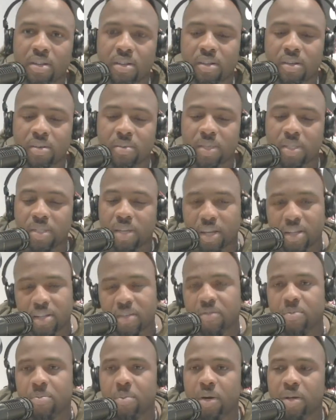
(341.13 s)
the the
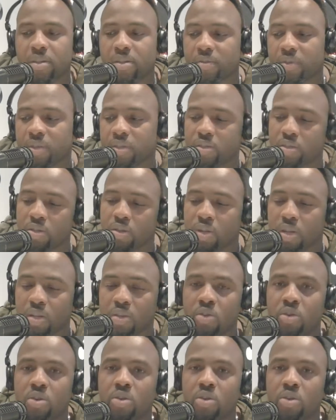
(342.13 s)
scientific part of it, so you can mm.